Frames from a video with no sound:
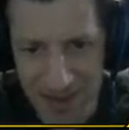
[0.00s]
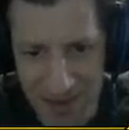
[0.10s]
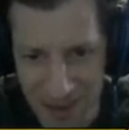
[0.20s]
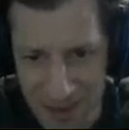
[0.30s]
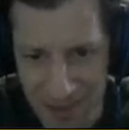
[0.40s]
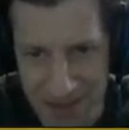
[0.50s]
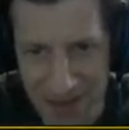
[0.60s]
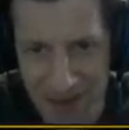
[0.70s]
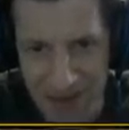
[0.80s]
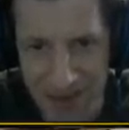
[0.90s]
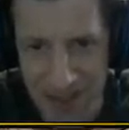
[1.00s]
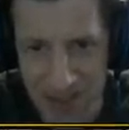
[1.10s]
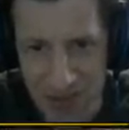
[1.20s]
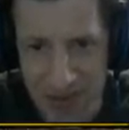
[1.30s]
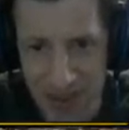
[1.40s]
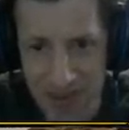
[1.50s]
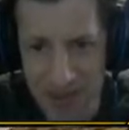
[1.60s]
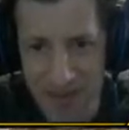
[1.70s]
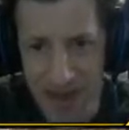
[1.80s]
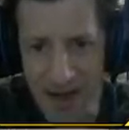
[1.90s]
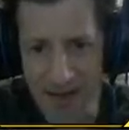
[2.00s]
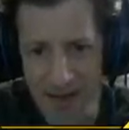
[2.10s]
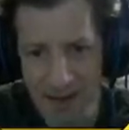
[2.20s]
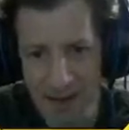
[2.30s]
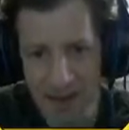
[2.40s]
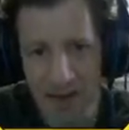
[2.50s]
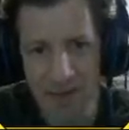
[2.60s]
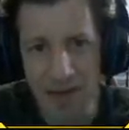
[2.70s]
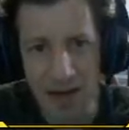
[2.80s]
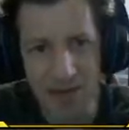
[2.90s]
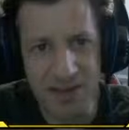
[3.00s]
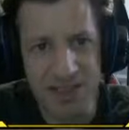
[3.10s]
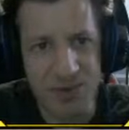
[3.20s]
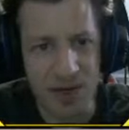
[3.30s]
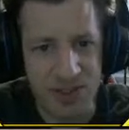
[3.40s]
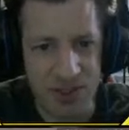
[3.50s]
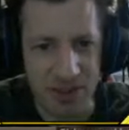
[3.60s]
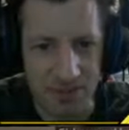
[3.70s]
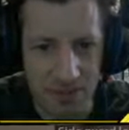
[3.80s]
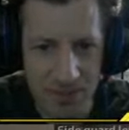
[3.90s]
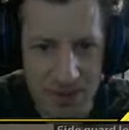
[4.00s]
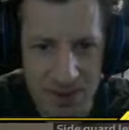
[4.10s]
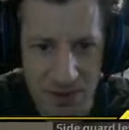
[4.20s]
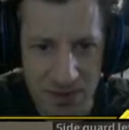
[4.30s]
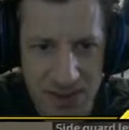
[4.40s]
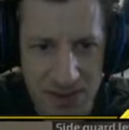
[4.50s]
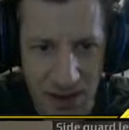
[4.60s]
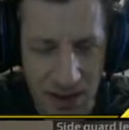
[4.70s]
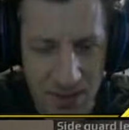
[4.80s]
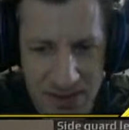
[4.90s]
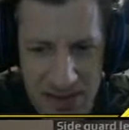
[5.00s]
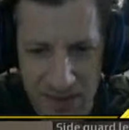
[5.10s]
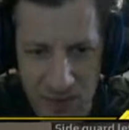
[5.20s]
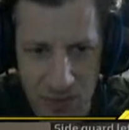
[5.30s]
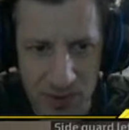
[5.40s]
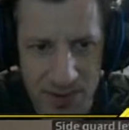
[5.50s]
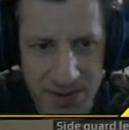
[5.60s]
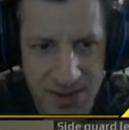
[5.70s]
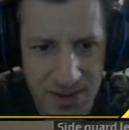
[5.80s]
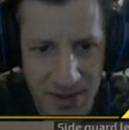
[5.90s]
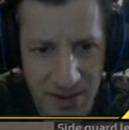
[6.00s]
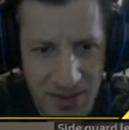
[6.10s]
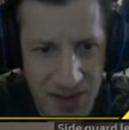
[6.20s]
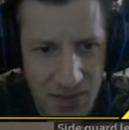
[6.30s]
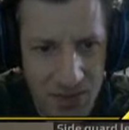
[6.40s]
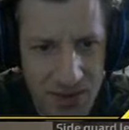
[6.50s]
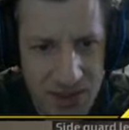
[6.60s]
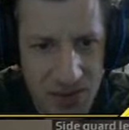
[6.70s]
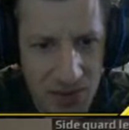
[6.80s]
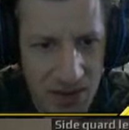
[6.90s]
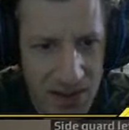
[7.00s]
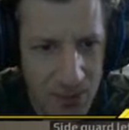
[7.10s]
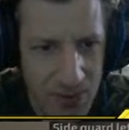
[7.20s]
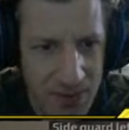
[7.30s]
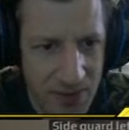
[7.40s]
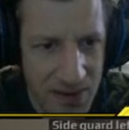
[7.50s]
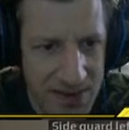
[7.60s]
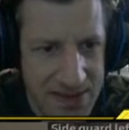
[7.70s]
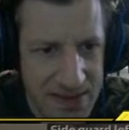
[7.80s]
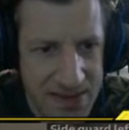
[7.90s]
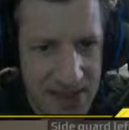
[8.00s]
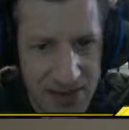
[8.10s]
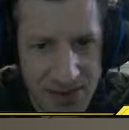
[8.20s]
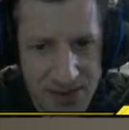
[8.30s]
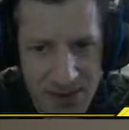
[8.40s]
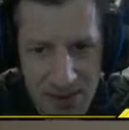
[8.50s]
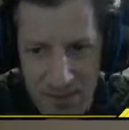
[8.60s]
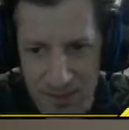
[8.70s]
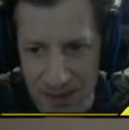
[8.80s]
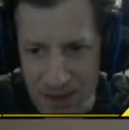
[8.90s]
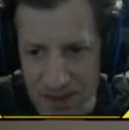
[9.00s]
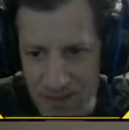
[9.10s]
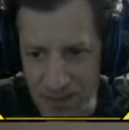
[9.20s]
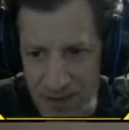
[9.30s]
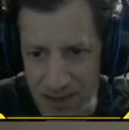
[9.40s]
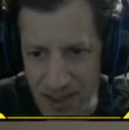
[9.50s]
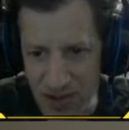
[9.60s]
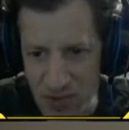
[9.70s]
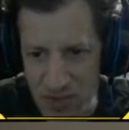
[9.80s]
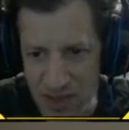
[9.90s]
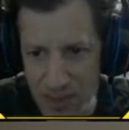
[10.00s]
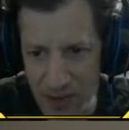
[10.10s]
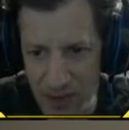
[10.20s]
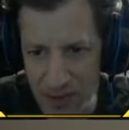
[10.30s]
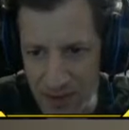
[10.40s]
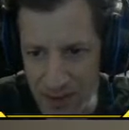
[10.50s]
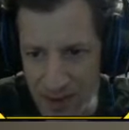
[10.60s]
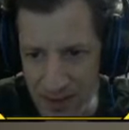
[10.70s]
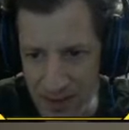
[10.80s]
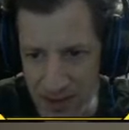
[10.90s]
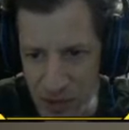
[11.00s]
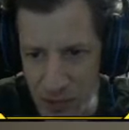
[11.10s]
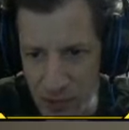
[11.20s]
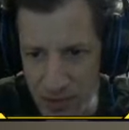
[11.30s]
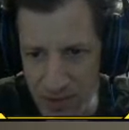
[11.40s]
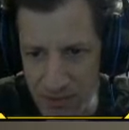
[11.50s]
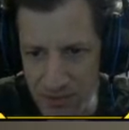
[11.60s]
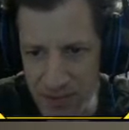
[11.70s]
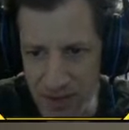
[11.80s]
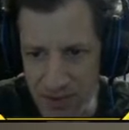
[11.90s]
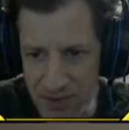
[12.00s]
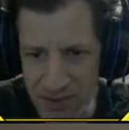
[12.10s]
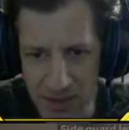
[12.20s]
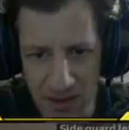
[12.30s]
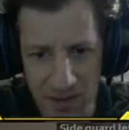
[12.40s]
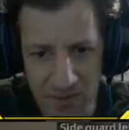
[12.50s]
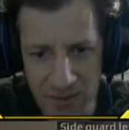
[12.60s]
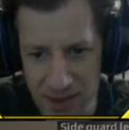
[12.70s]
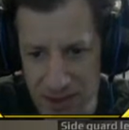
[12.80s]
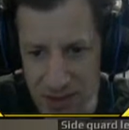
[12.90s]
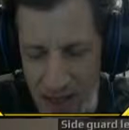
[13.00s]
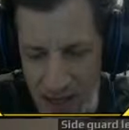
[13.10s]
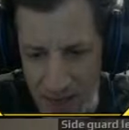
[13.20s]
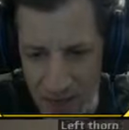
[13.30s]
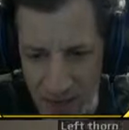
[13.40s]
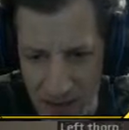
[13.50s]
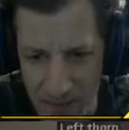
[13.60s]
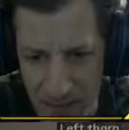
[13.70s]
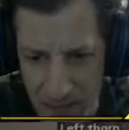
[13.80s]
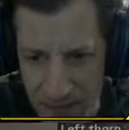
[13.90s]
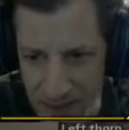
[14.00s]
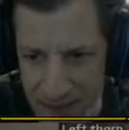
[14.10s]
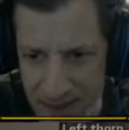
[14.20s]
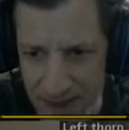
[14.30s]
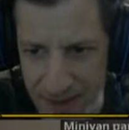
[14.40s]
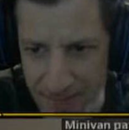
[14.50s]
Like a race car that's actually not too bad. I mean, everything is scratched up. So all this stuff, of course, they really do put in a lot of details as far as like the rebar and the torn leather stuff. And they do that very Mad Maxy.